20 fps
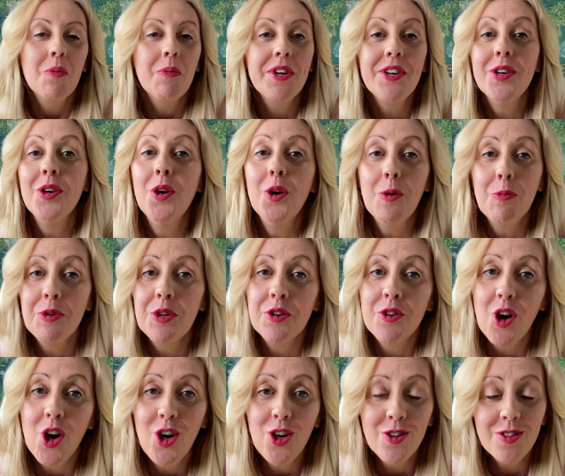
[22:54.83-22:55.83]
We hope
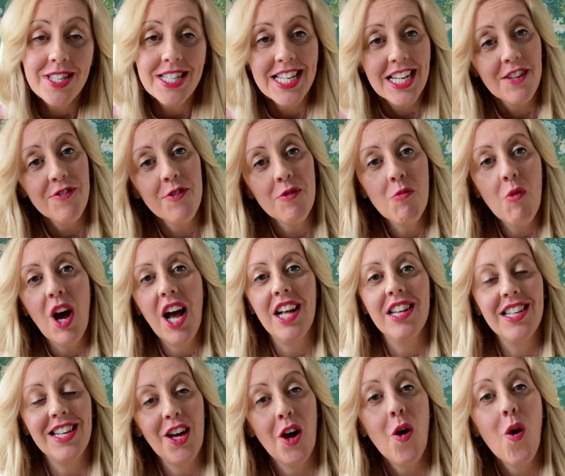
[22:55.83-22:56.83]
you're all safe and
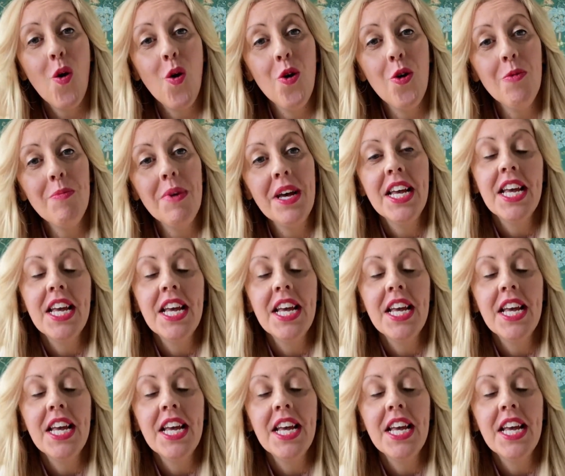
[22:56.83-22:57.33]
well at home.